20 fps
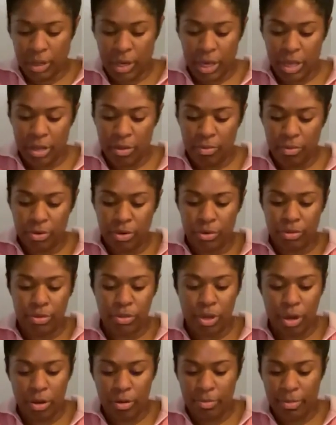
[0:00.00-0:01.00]
And then we'll do
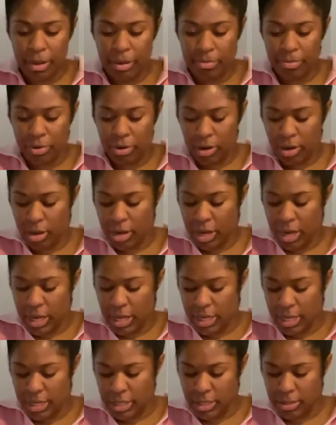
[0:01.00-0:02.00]
salt, pepper,
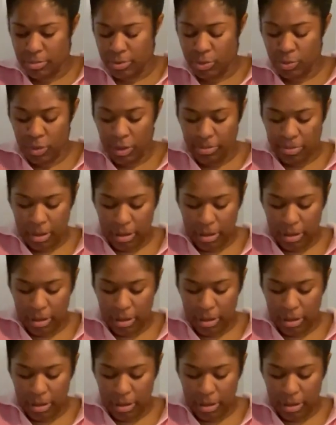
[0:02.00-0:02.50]
and then some sweet